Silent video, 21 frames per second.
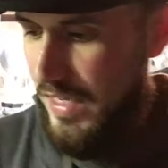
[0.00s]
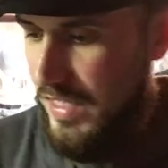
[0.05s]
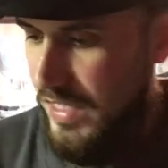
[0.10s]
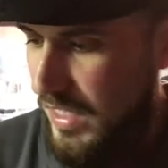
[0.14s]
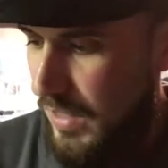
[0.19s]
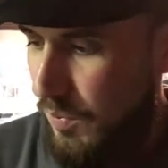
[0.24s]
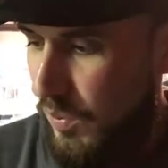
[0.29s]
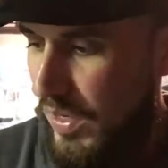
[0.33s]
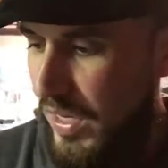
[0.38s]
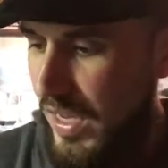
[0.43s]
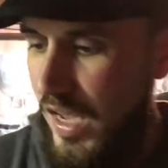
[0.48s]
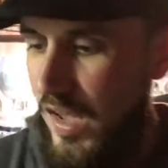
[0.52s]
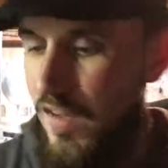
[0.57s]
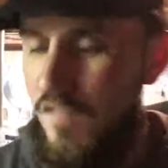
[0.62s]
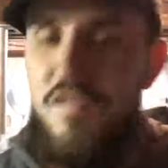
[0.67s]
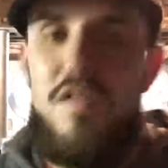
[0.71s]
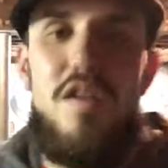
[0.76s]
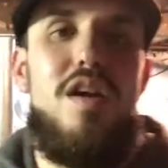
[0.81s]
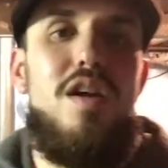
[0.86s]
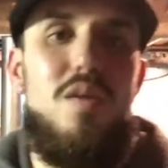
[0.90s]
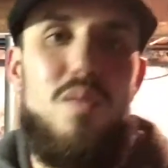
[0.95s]
next up, we
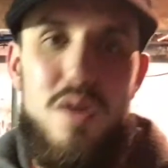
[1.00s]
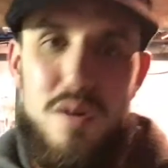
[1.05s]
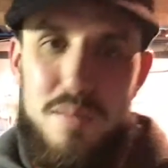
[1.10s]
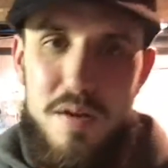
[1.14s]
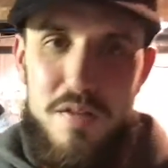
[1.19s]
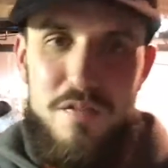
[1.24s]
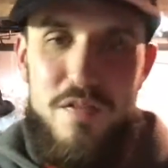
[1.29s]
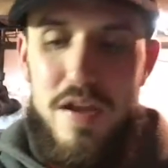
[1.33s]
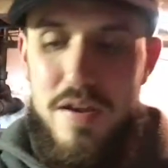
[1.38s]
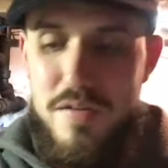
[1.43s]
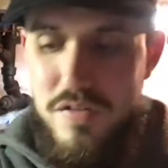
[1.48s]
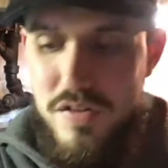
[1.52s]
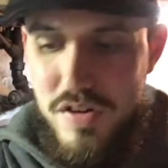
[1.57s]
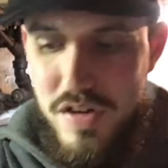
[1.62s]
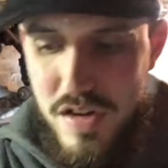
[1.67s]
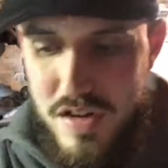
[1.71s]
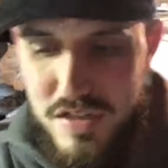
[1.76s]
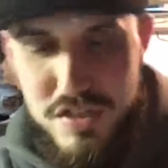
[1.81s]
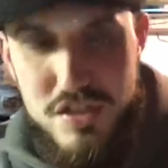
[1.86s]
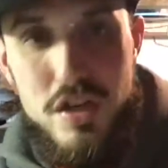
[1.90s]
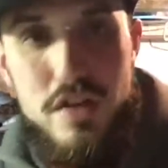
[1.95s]
have one of my favorite
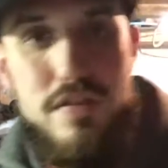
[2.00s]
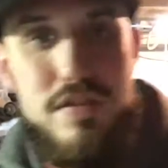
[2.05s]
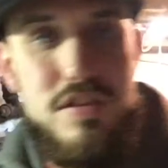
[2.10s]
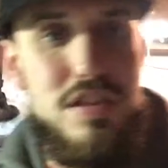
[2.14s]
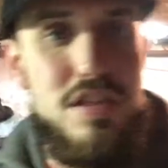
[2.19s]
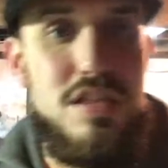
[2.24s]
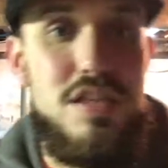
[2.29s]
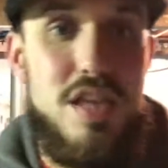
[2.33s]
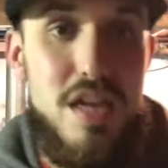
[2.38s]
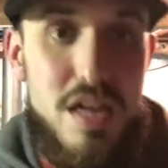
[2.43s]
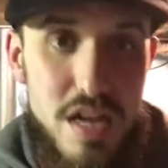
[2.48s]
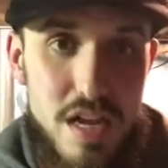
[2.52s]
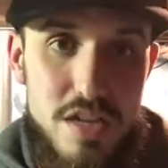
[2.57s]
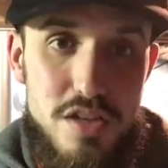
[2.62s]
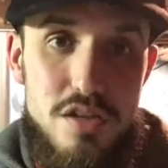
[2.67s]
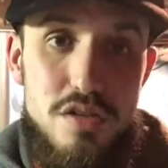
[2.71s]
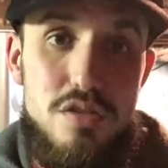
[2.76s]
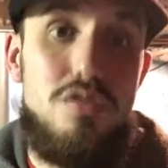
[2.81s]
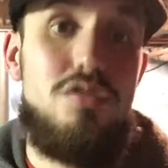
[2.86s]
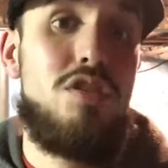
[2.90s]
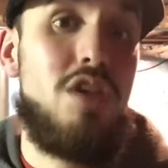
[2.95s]
services that I
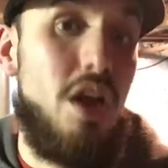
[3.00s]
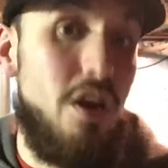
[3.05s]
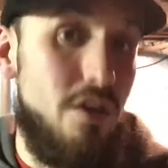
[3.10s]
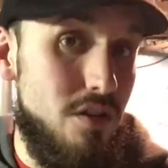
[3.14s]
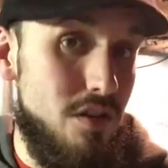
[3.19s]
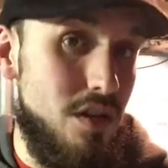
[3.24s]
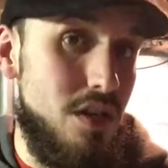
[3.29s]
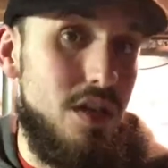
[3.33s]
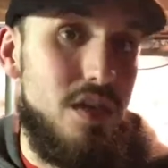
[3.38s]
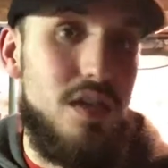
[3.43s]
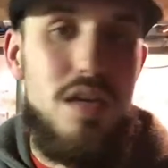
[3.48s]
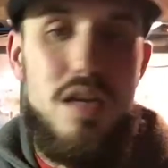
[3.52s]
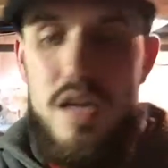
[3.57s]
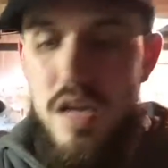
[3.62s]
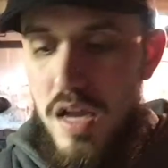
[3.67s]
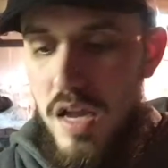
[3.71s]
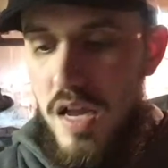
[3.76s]
use currently.